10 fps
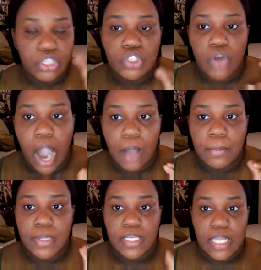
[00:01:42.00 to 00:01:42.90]

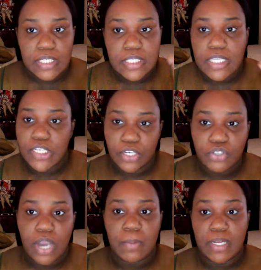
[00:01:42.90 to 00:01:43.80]
drop, like just a little
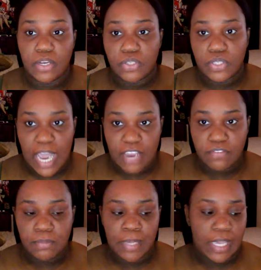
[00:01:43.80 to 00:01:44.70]
drop, a little too light
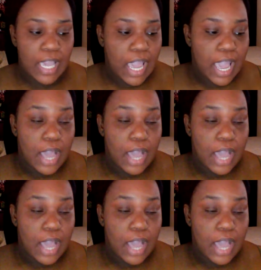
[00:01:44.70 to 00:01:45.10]
for me,